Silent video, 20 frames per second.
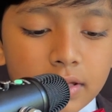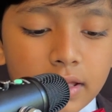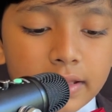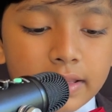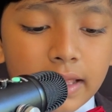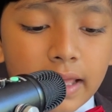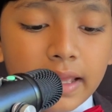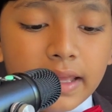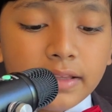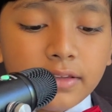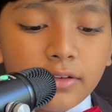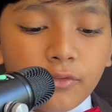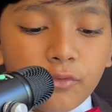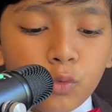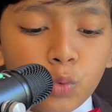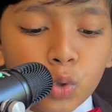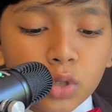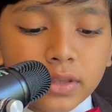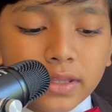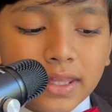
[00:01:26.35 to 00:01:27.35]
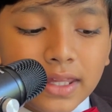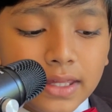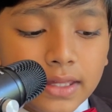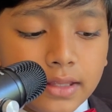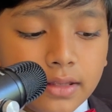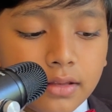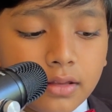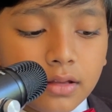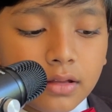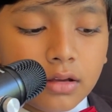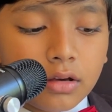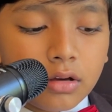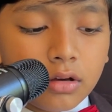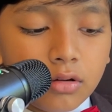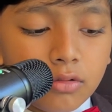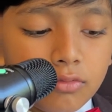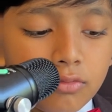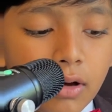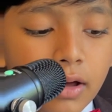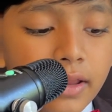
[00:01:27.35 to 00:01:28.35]
at the age of 14
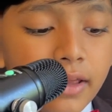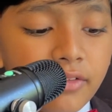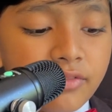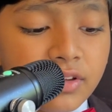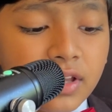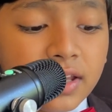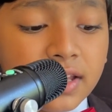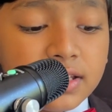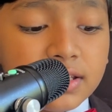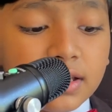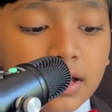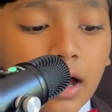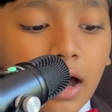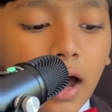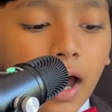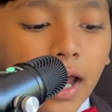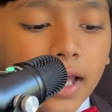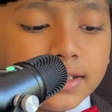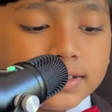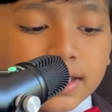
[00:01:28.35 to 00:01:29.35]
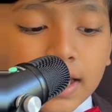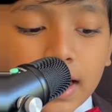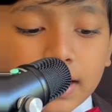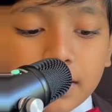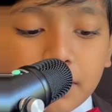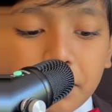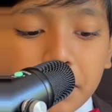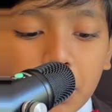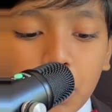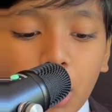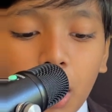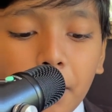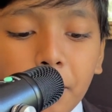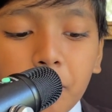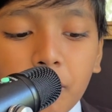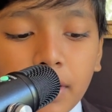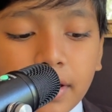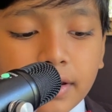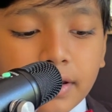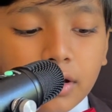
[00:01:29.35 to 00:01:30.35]
one of his eyes had to be
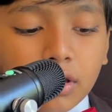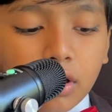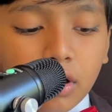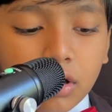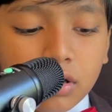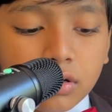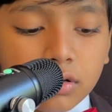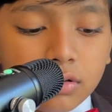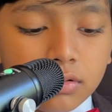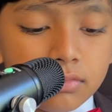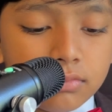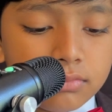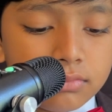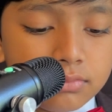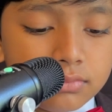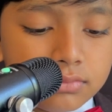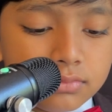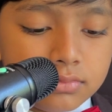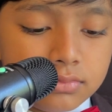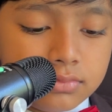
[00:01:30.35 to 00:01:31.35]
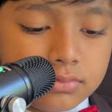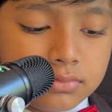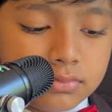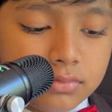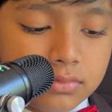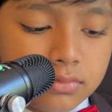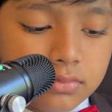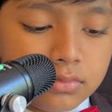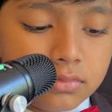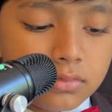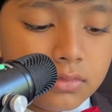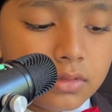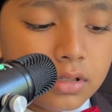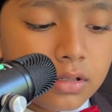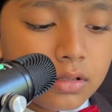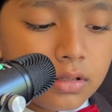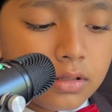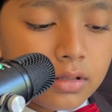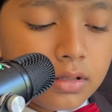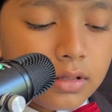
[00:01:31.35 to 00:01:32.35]
operated on.
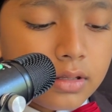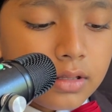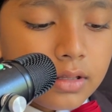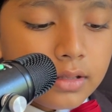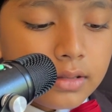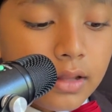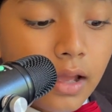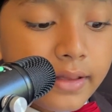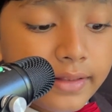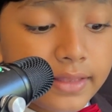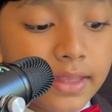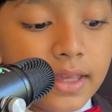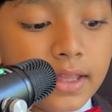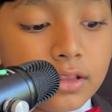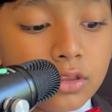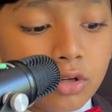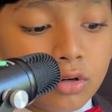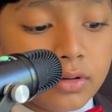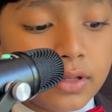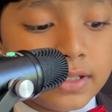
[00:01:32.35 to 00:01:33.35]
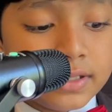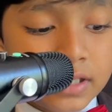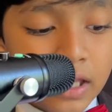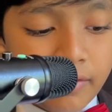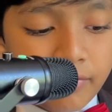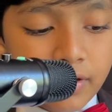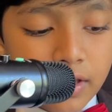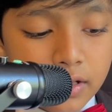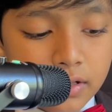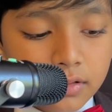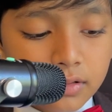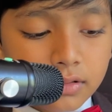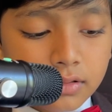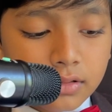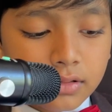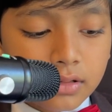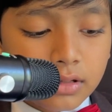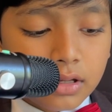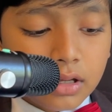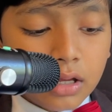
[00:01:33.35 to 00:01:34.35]
1937.
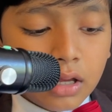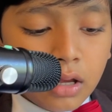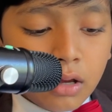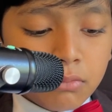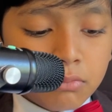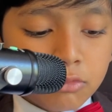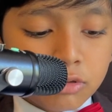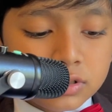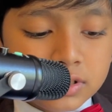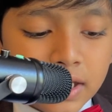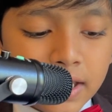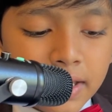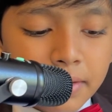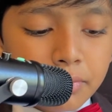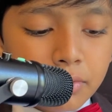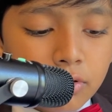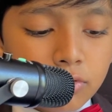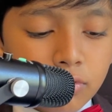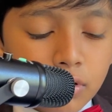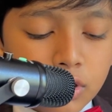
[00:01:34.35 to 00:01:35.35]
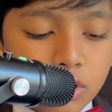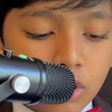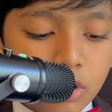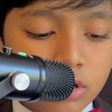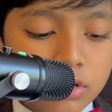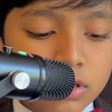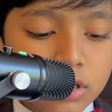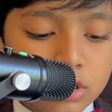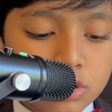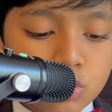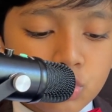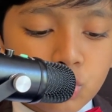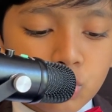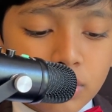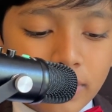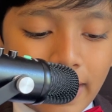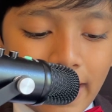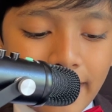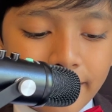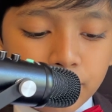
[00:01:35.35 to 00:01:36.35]
Mujib returned to
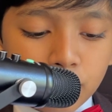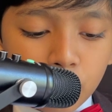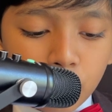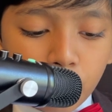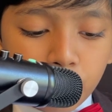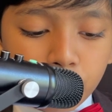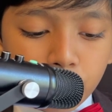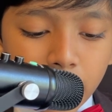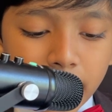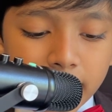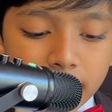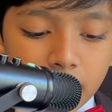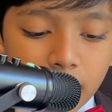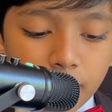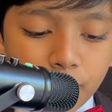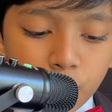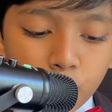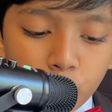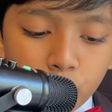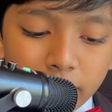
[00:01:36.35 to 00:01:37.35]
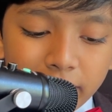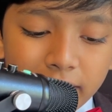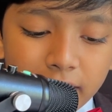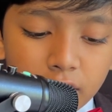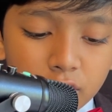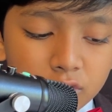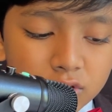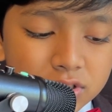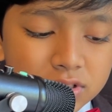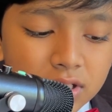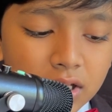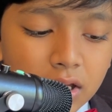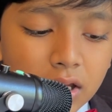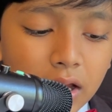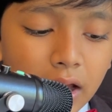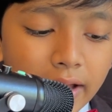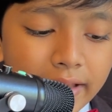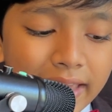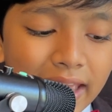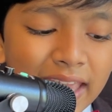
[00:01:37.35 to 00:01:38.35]
school after a break of four years,
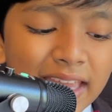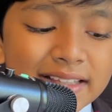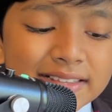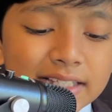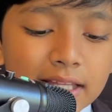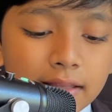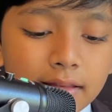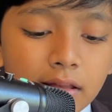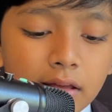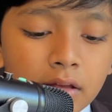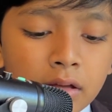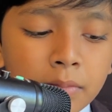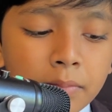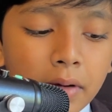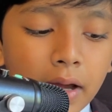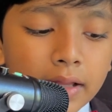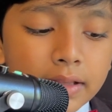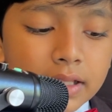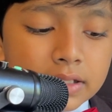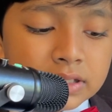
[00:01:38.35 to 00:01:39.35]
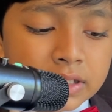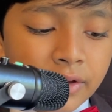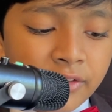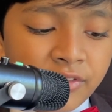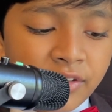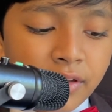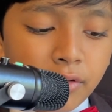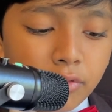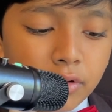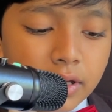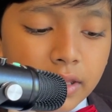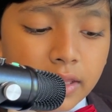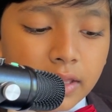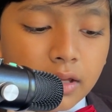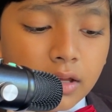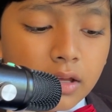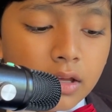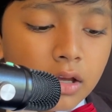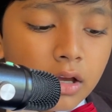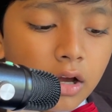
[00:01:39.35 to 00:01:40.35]
occasioned by the
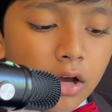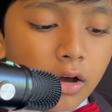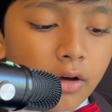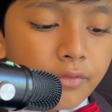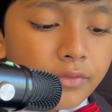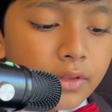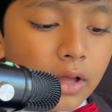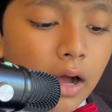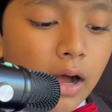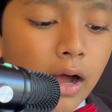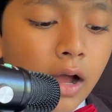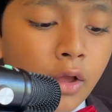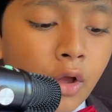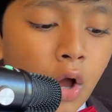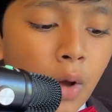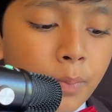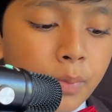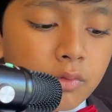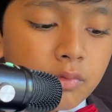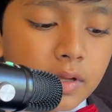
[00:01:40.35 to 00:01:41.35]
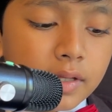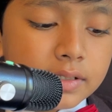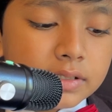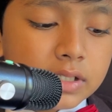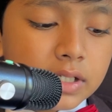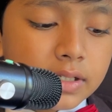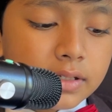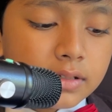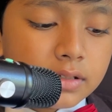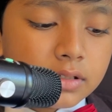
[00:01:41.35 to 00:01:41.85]
severity of the eye operation.